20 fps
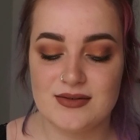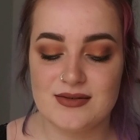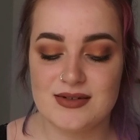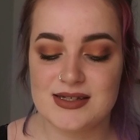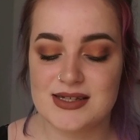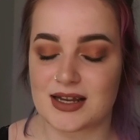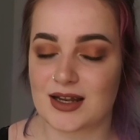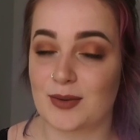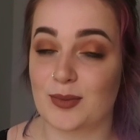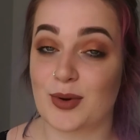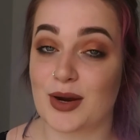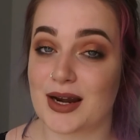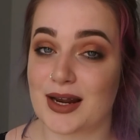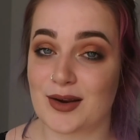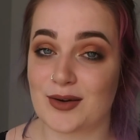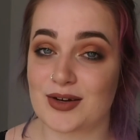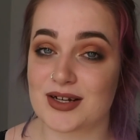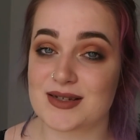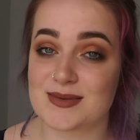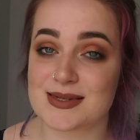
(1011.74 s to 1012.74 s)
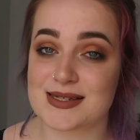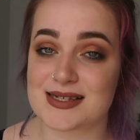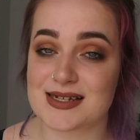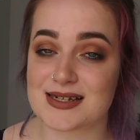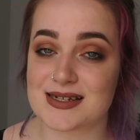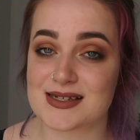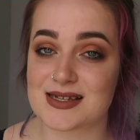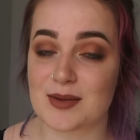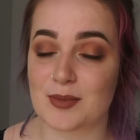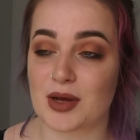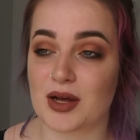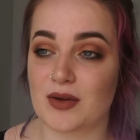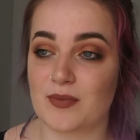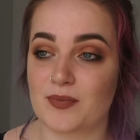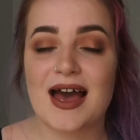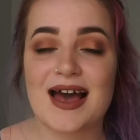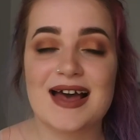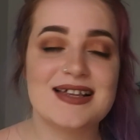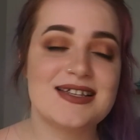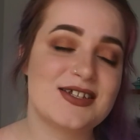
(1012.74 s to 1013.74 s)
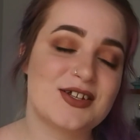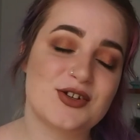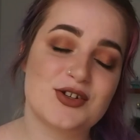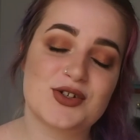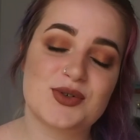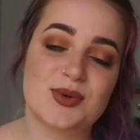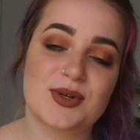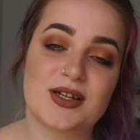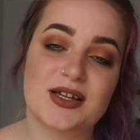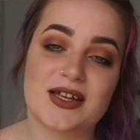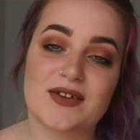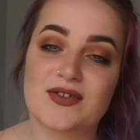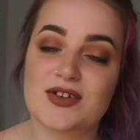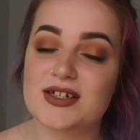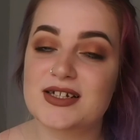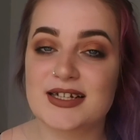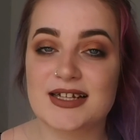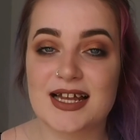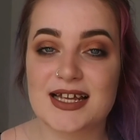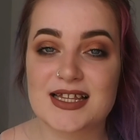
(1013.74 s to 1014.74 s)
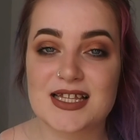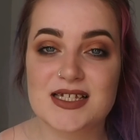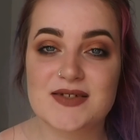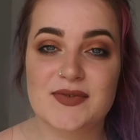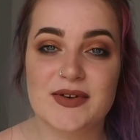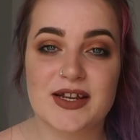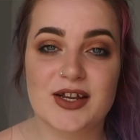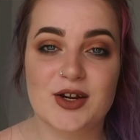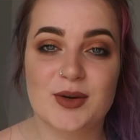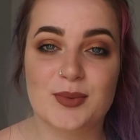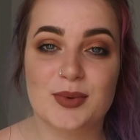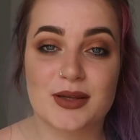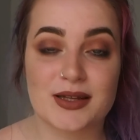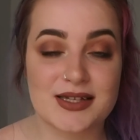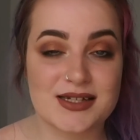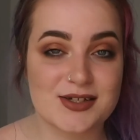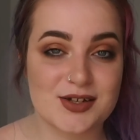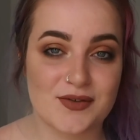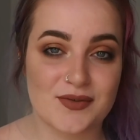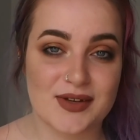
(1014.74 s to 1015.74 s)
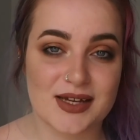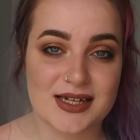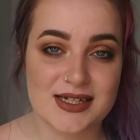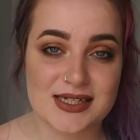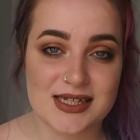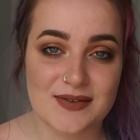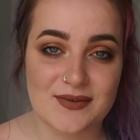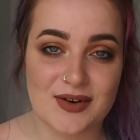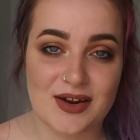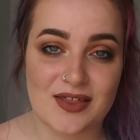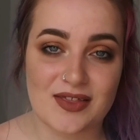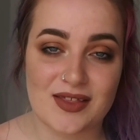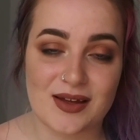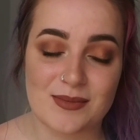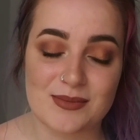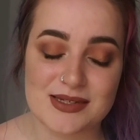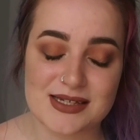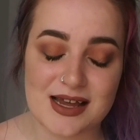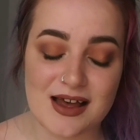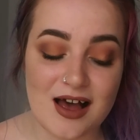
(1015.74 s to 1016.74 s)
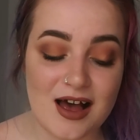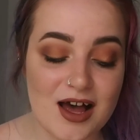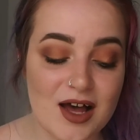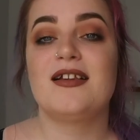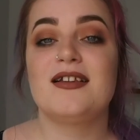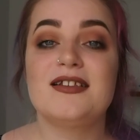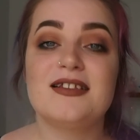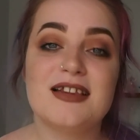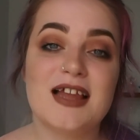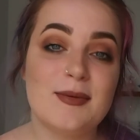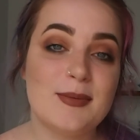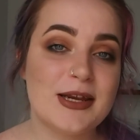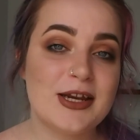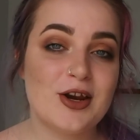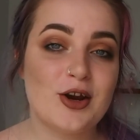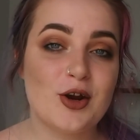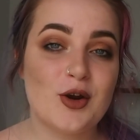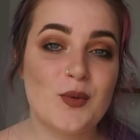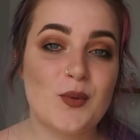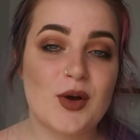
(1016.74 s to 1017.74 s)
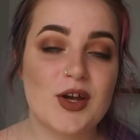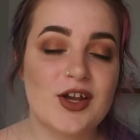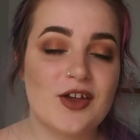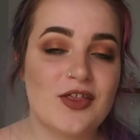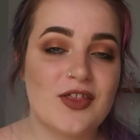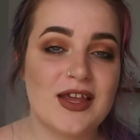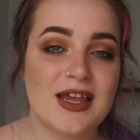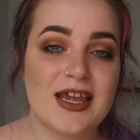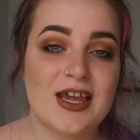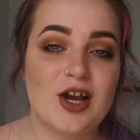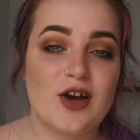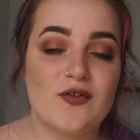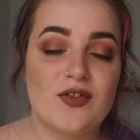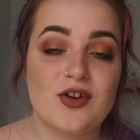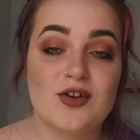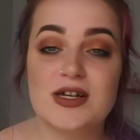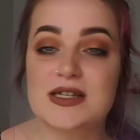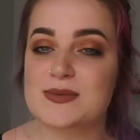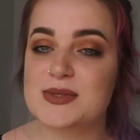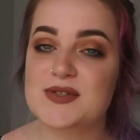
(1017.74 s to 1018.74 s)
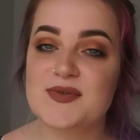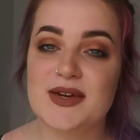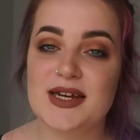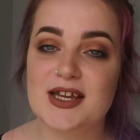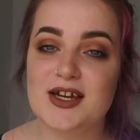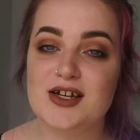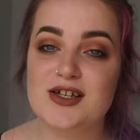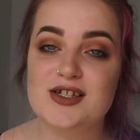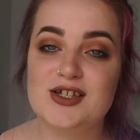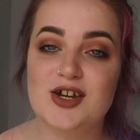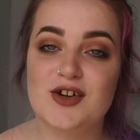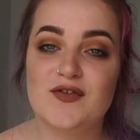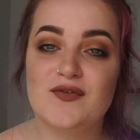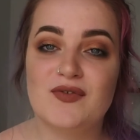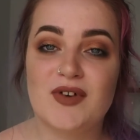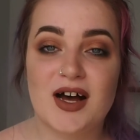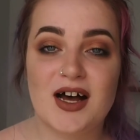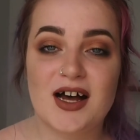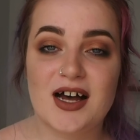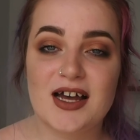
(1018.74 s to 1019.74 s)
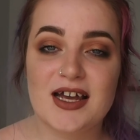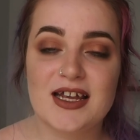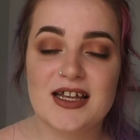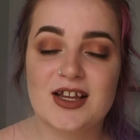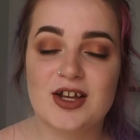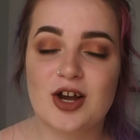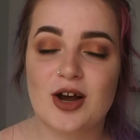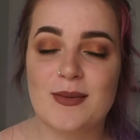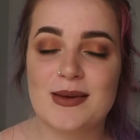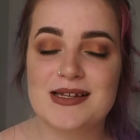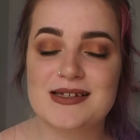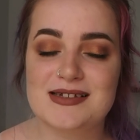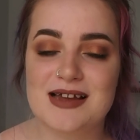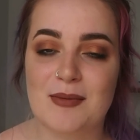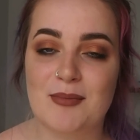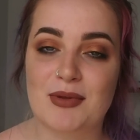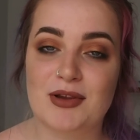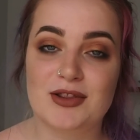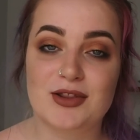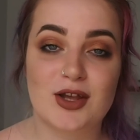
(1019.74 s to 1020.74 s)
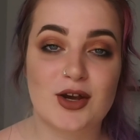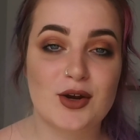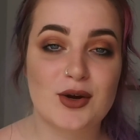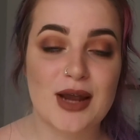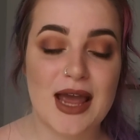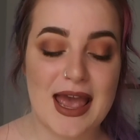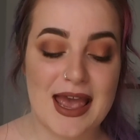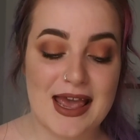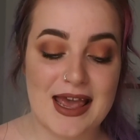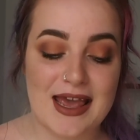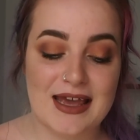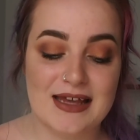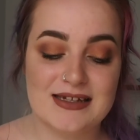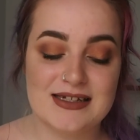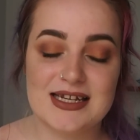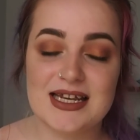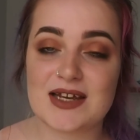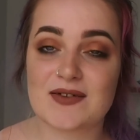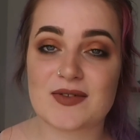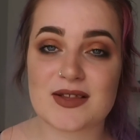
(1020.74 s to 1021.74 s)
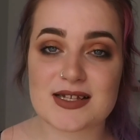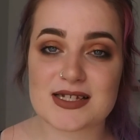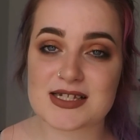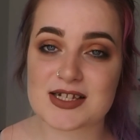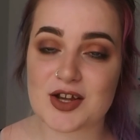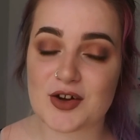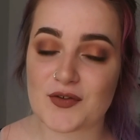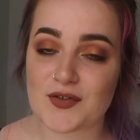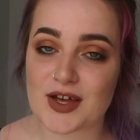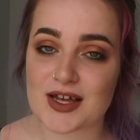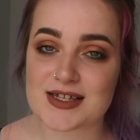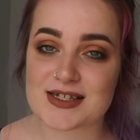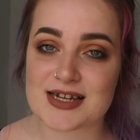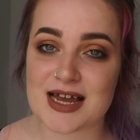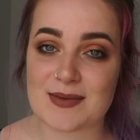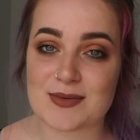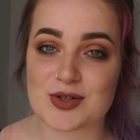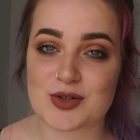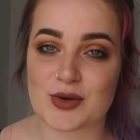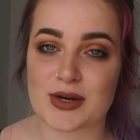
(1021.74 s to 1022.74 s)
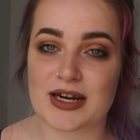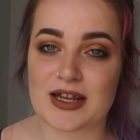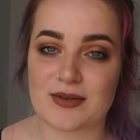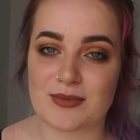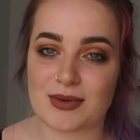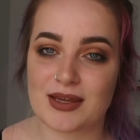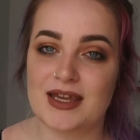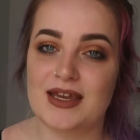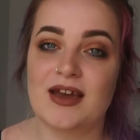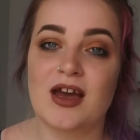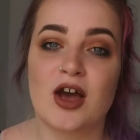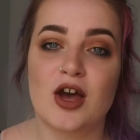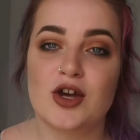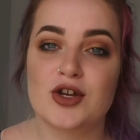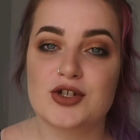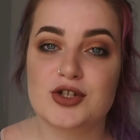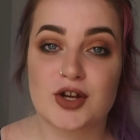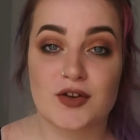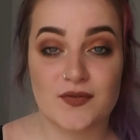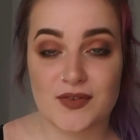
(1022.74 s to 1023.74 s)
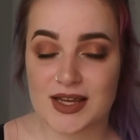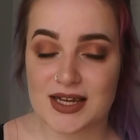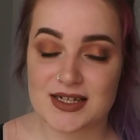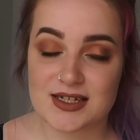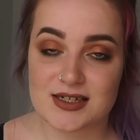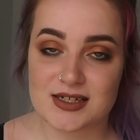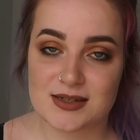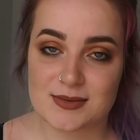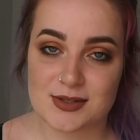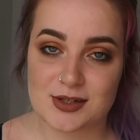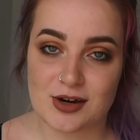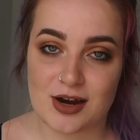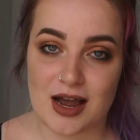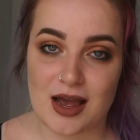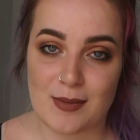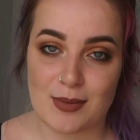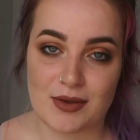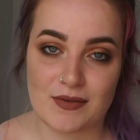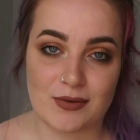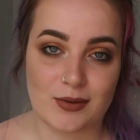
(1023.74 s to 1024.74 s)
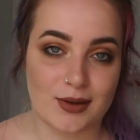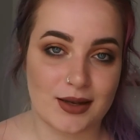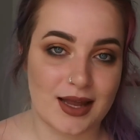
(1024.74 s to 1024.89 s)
celebrating Christmas in summer. As usual, if you did like this video, please don't forget to give it a thumbs up. Let me know what you're thinking of the Christmas video so far in the comments down below, and if this is your first time joining me, don't forget to subscribe if you'd